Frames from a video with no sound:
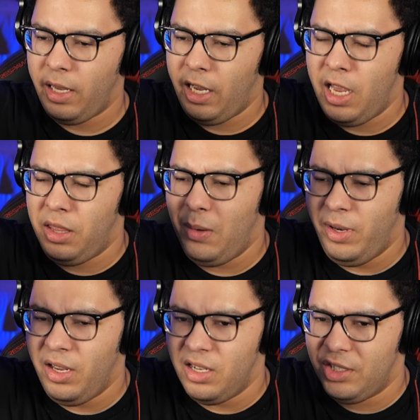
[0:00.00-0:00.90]
and then we
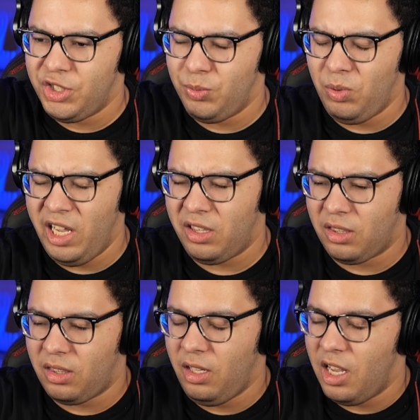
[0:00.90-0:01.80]
could have split
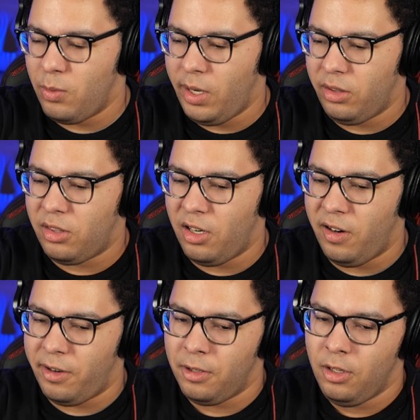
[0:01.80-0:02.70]
the other one in
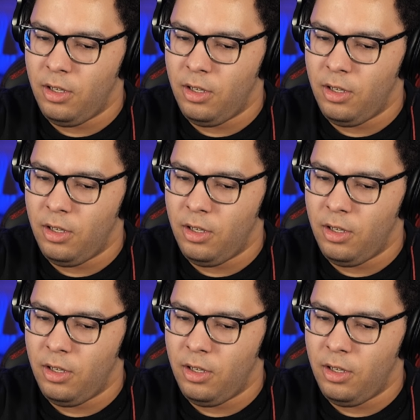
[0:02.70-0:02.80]
third.